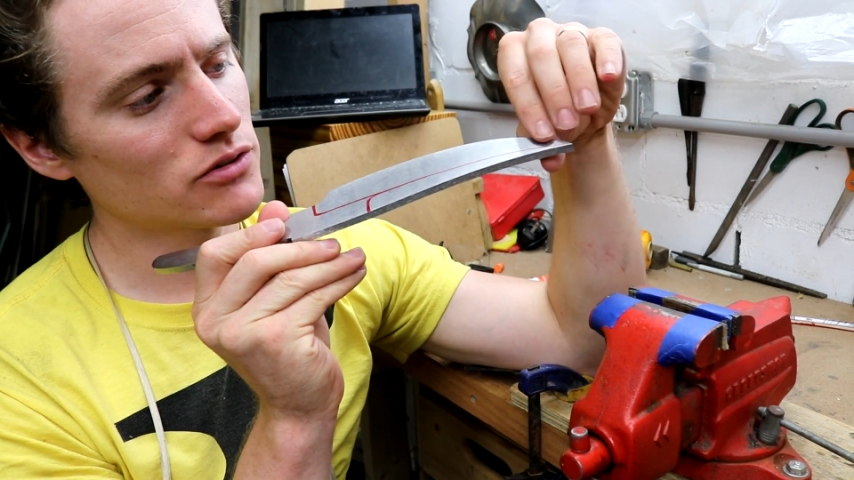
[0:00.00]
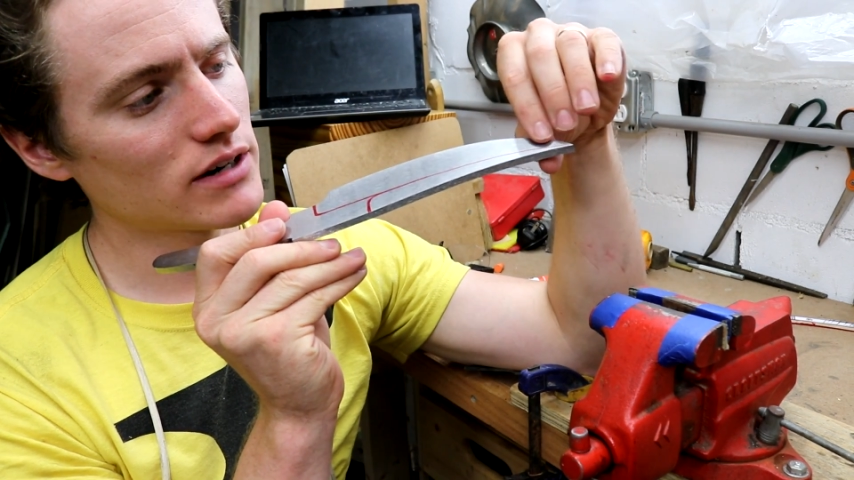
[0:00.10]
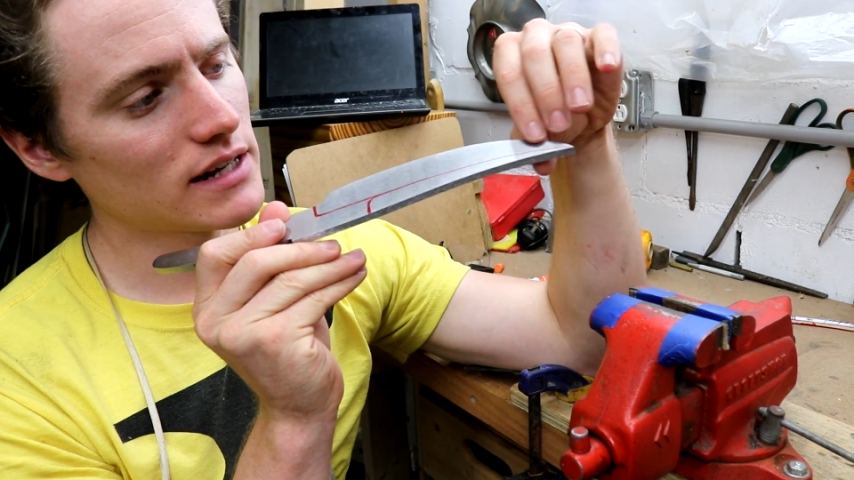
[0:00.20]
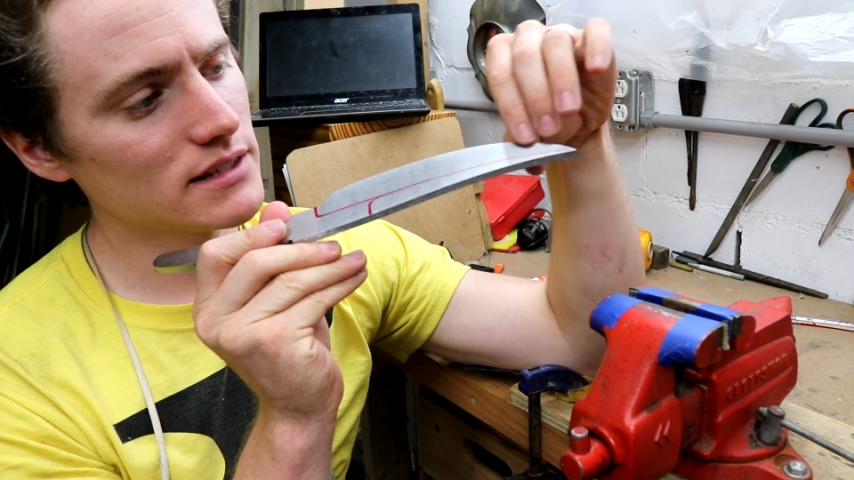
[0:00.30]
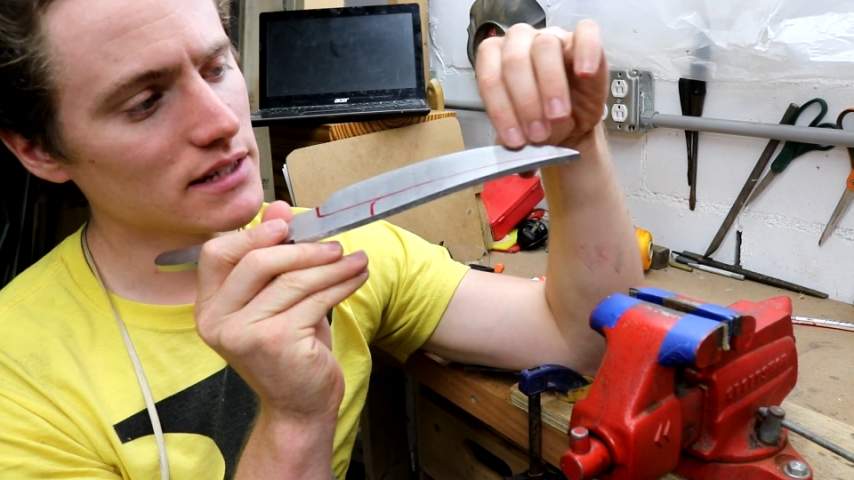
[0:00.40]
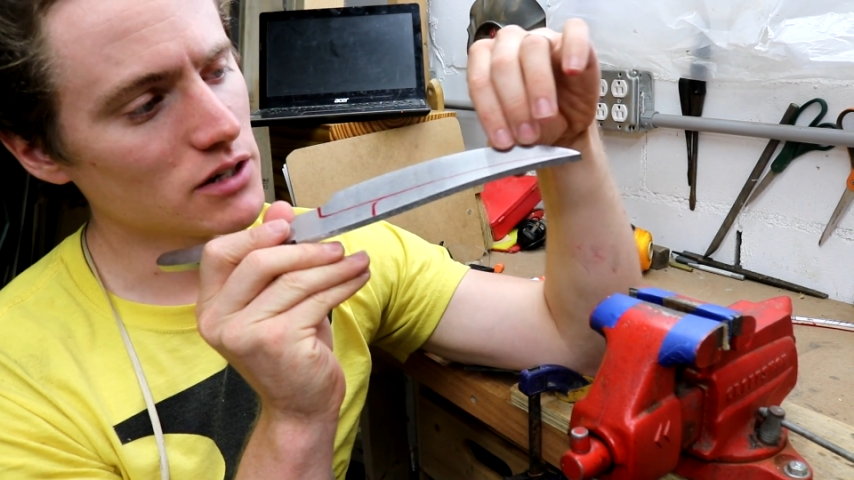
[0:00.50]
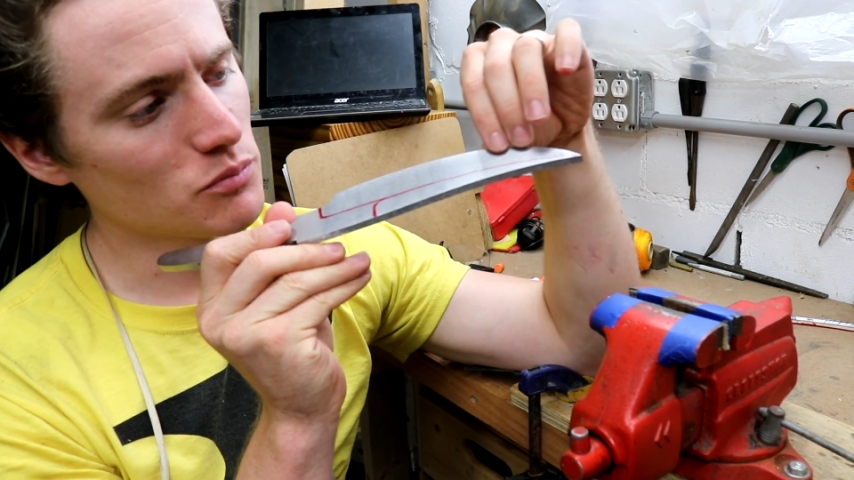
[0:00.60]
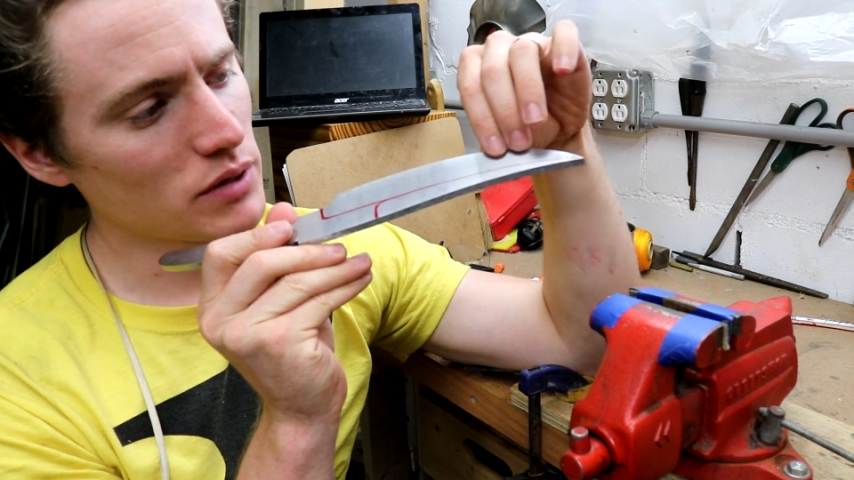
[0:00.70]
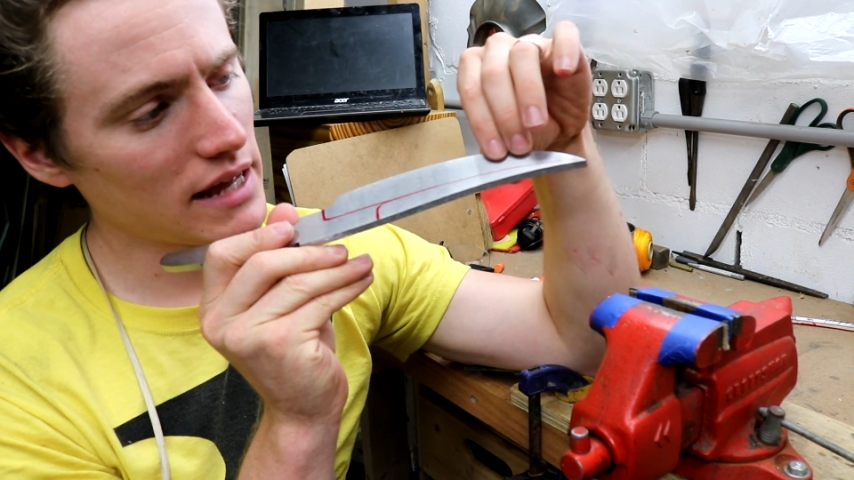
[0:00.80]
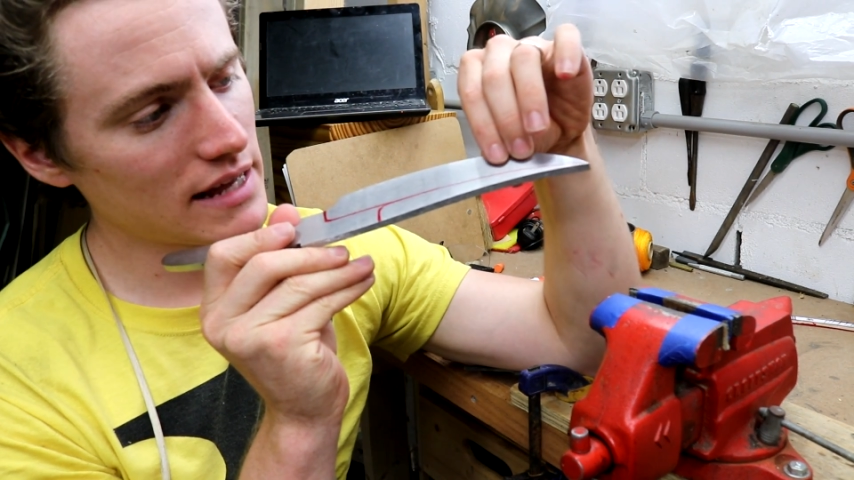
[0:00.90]
grinds and go
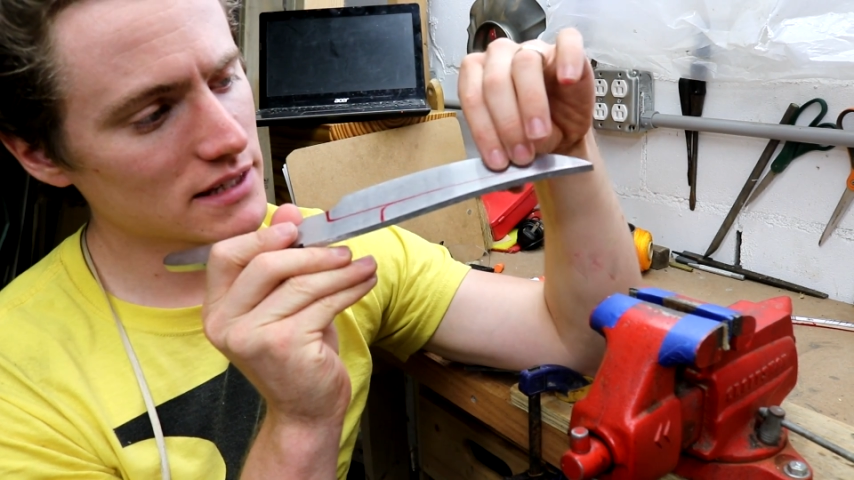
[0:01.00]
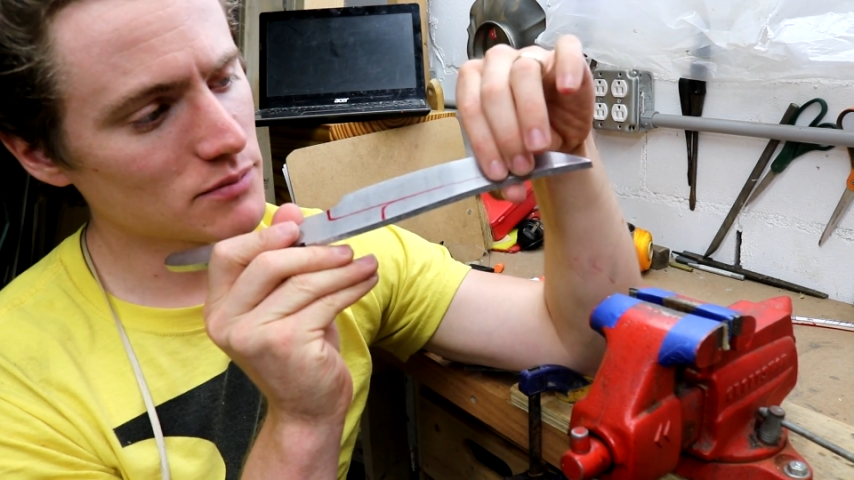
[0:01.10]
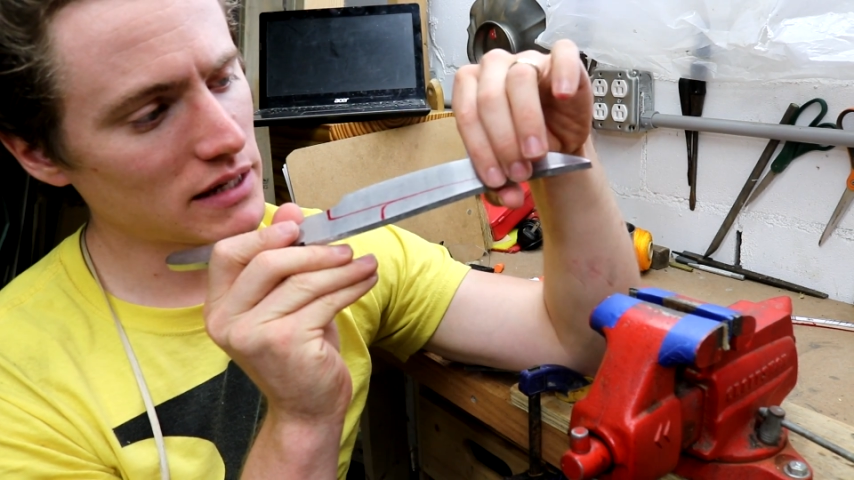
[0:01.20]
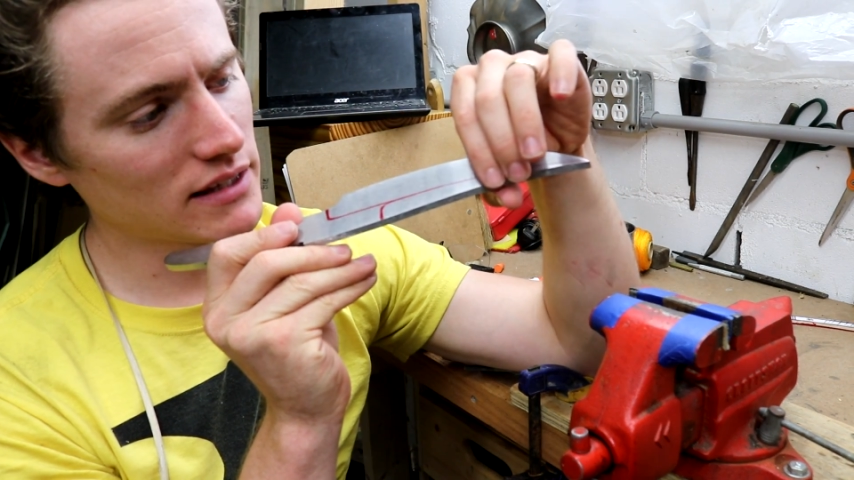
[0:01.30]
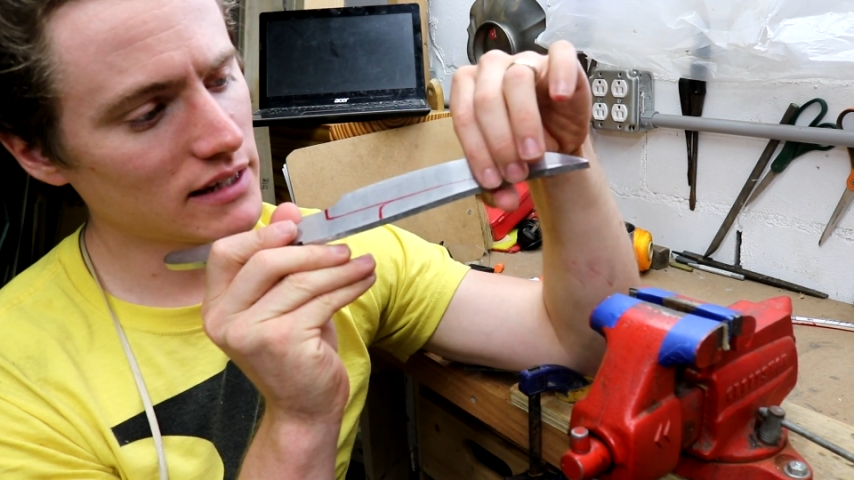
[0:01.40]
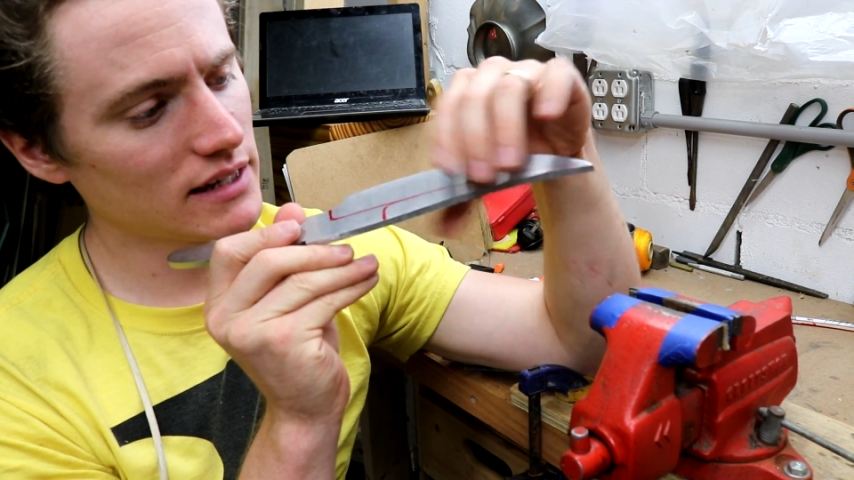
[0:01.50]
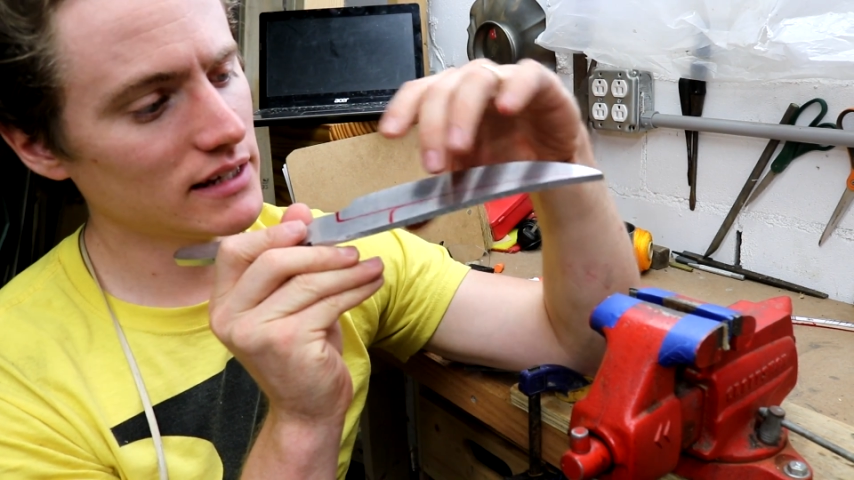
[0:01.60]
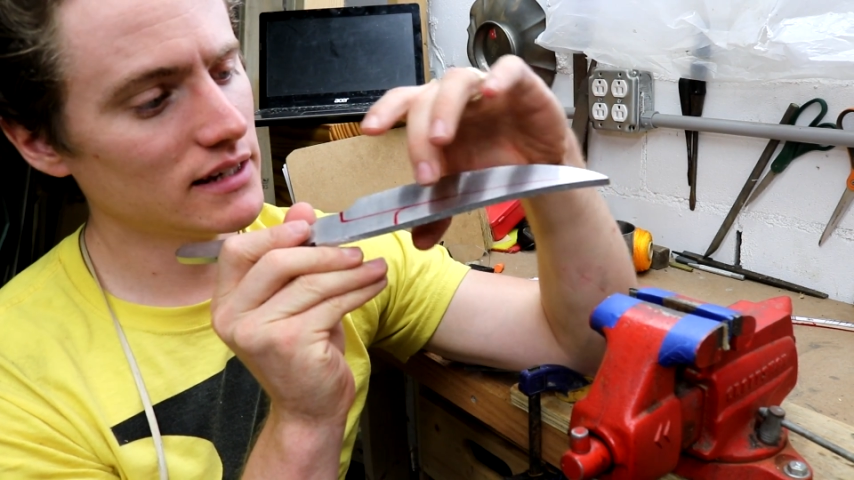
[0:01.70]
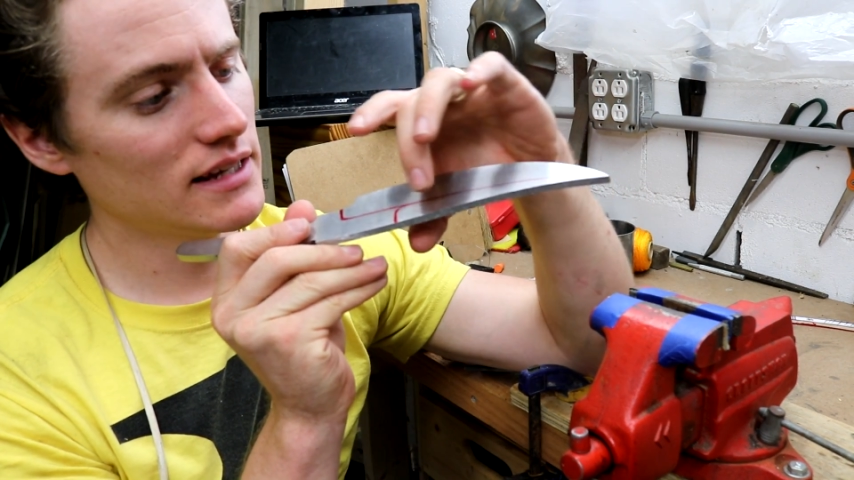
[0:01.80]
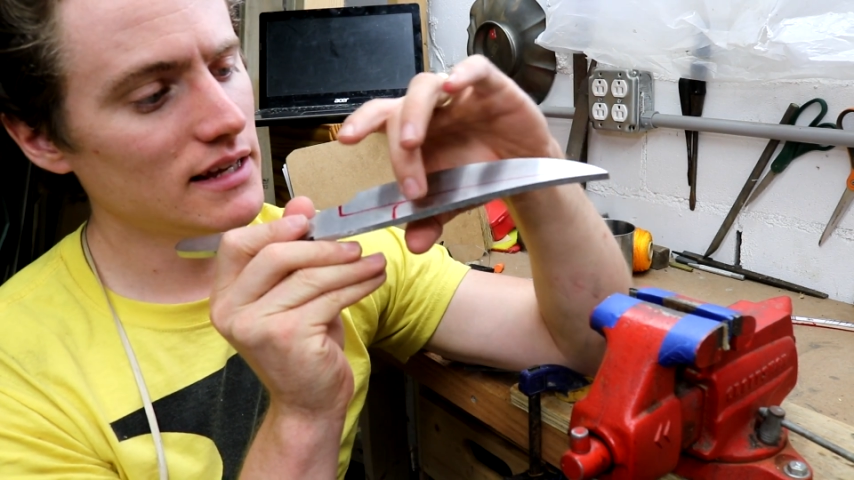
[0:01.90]
past my line,